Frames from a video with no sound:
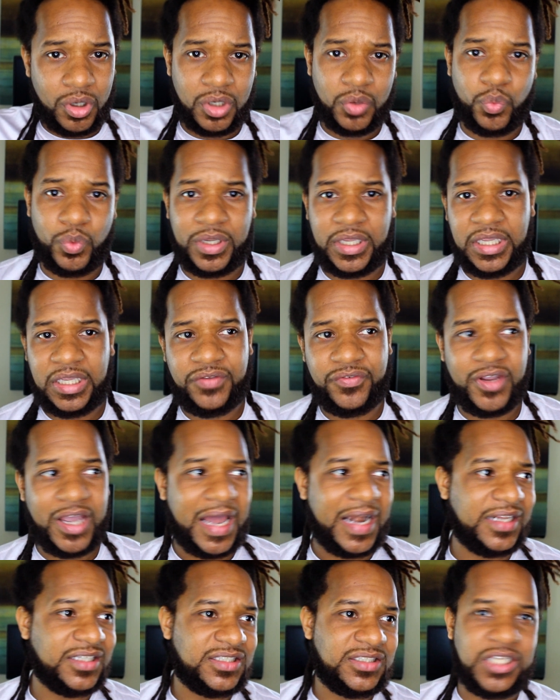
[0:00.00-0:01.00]
on a weave. You
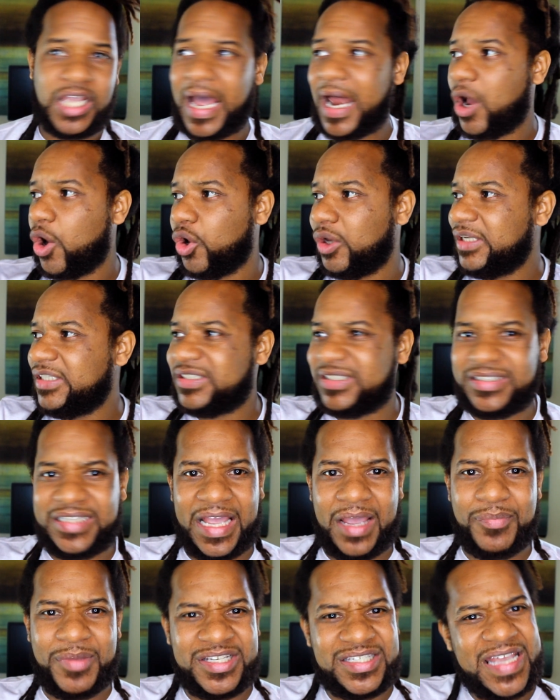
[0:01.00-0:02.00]
got all these
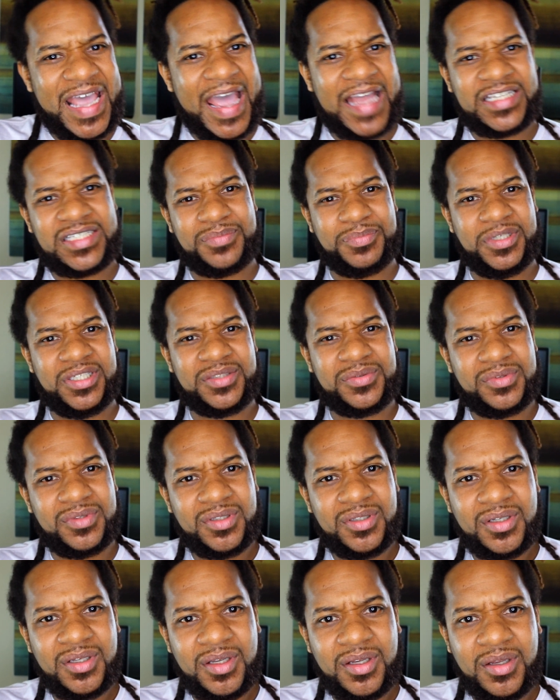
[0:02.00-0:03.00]
damn attachments
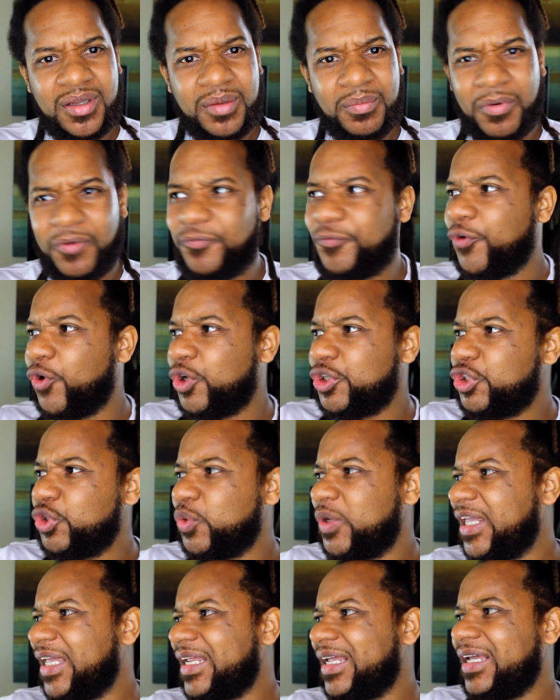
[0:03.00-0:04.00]
before
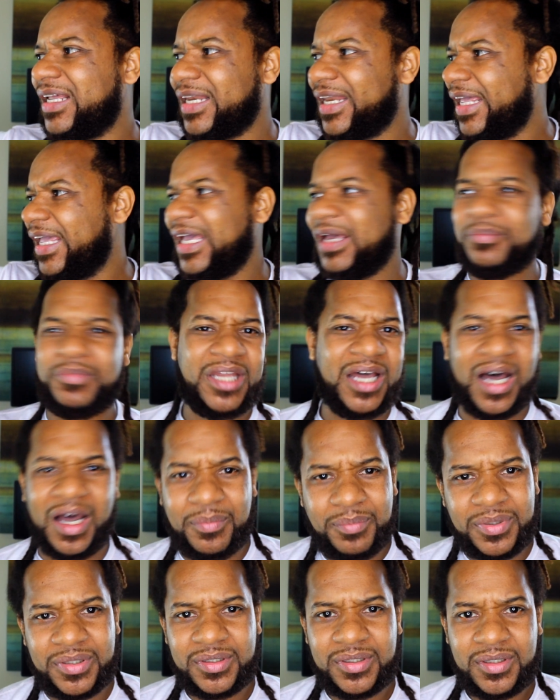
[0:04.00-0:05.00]
you get glammed
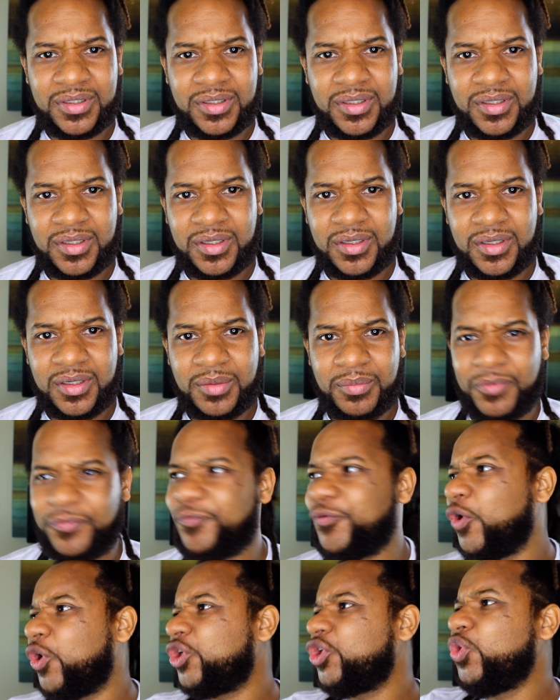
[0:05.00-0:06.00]
up,
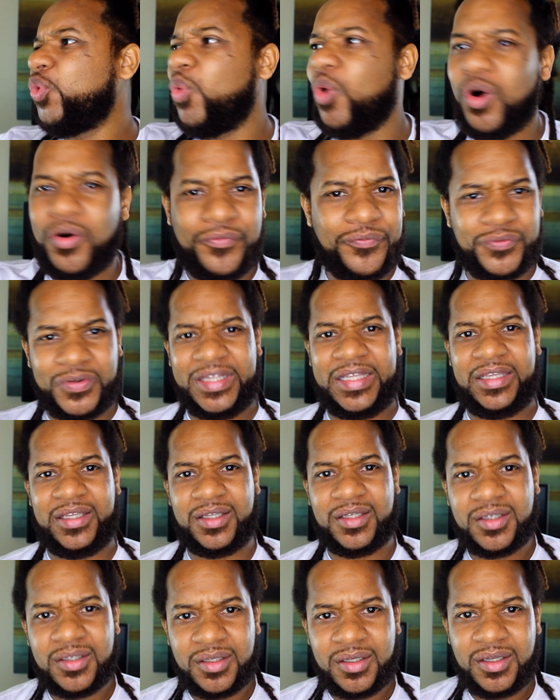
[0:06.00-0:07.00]
before you on
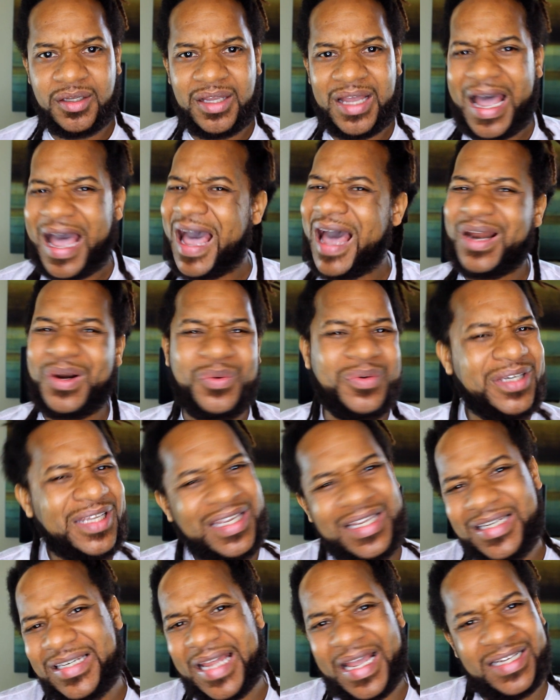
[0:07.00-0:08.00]
fleek. I don't
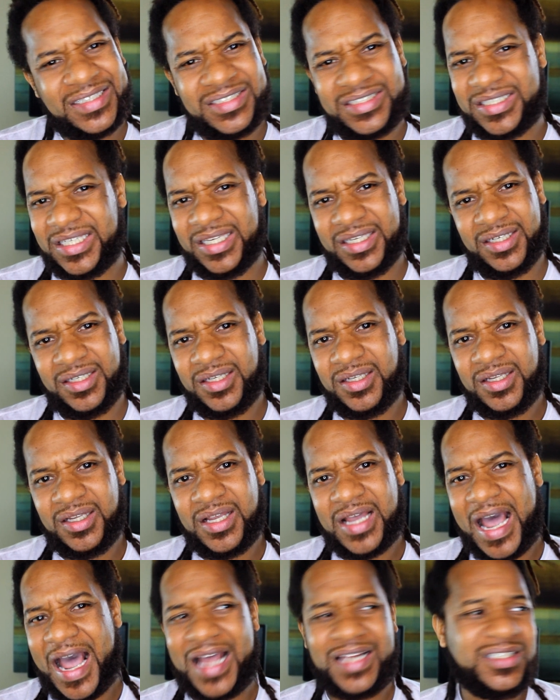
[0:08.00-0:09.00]
need that shit.
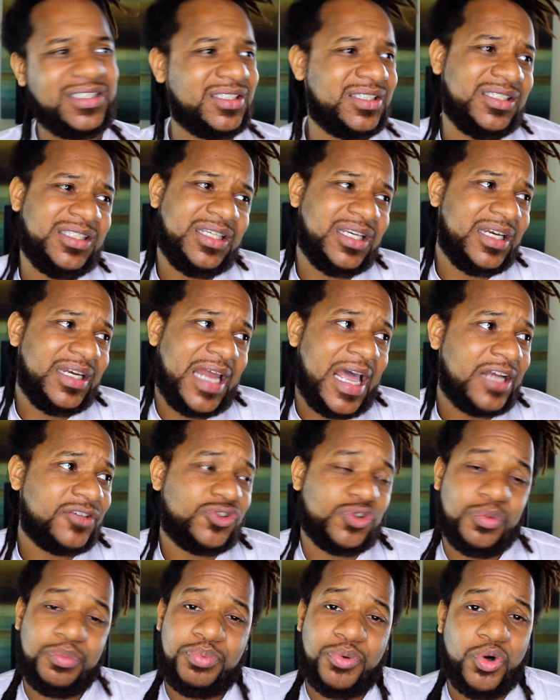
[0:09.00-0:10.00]
I just need a
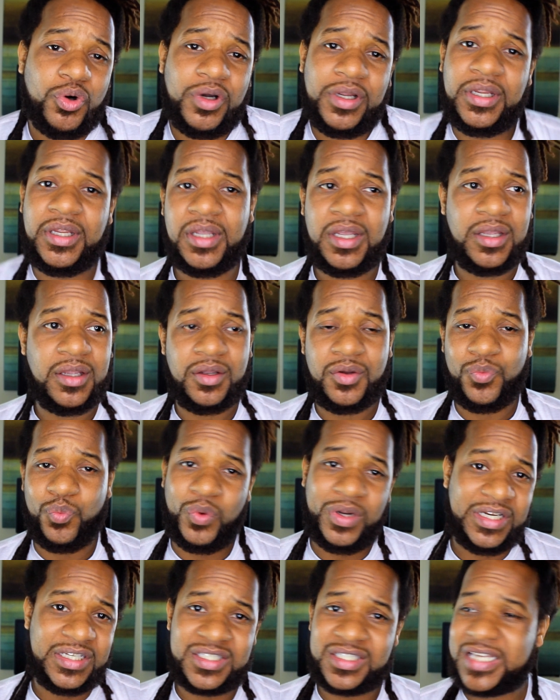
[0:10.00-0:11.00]
natural boy
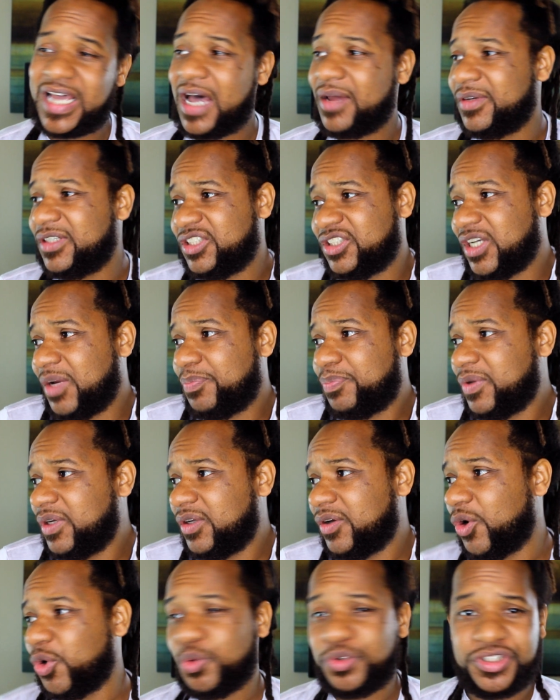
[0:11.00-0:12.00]
when it's time to jump
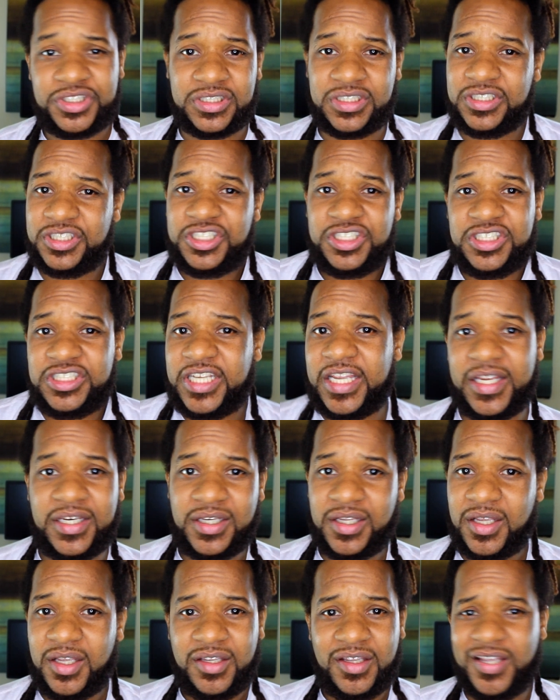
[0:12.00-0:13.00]
in the ocean and
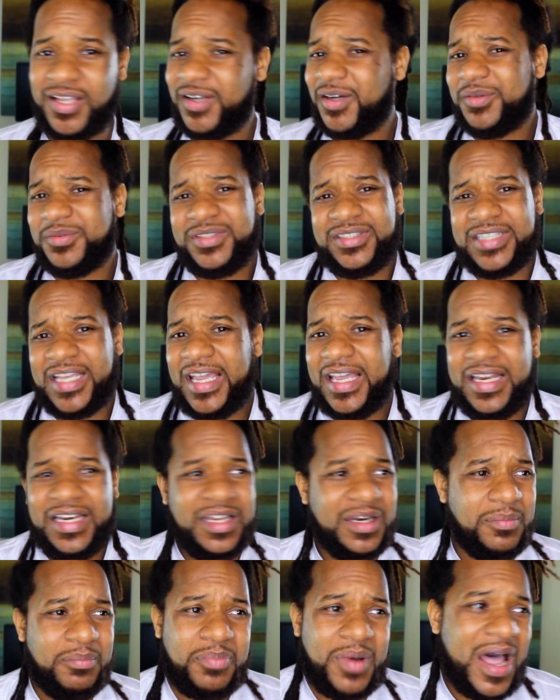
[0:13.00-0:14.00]
shit. You know what I'm
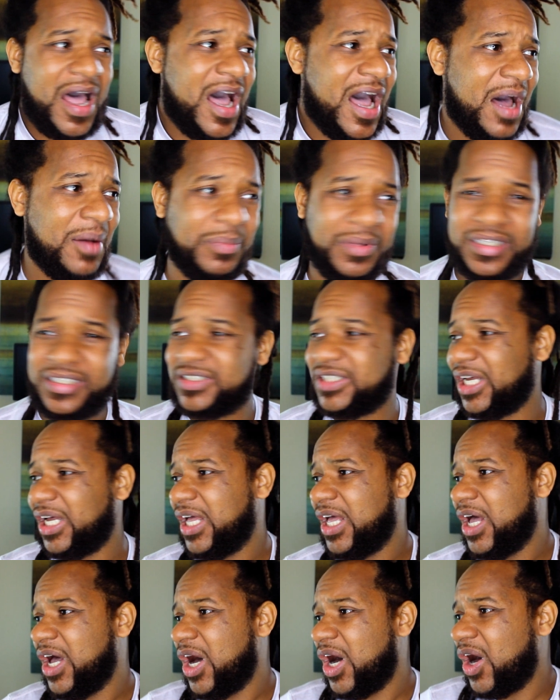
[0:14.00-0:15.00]
saying? In the Bahamas
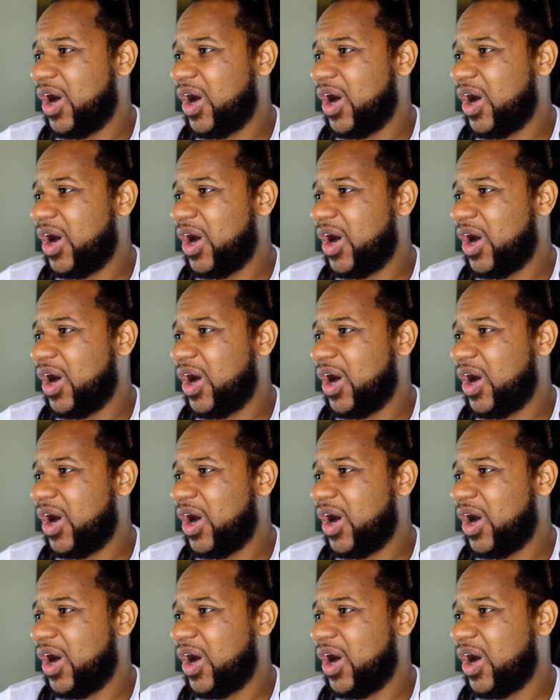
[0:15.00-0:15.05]
or